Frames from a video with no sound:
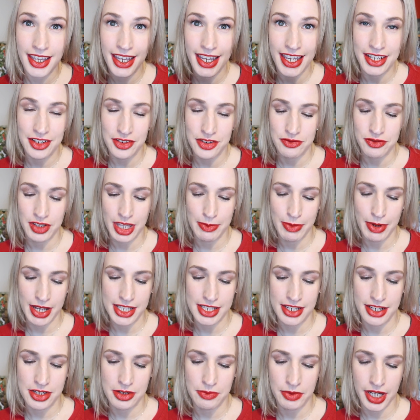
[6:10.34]
it doesn't really
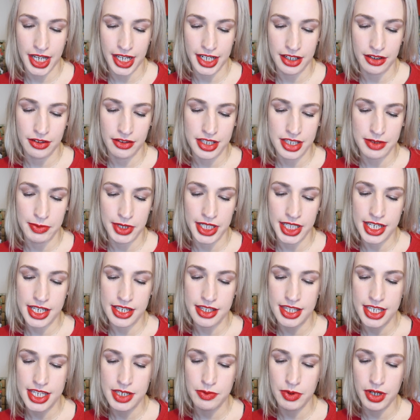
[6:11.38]
matter, as it will get it ultimately. So
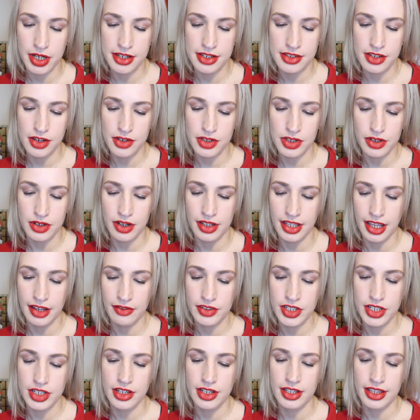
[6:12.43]
this one has also got
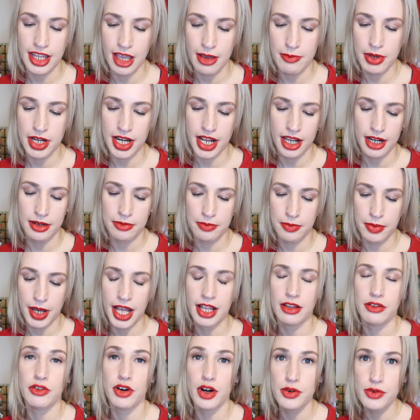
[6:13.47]
lavender, lemon and
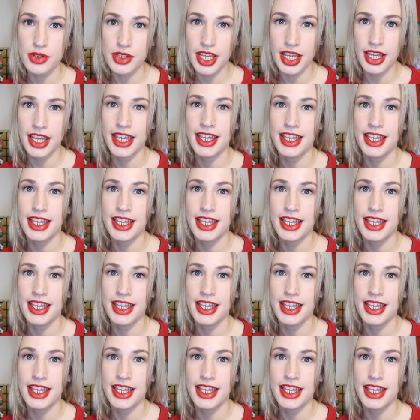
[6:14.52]
pal rosa.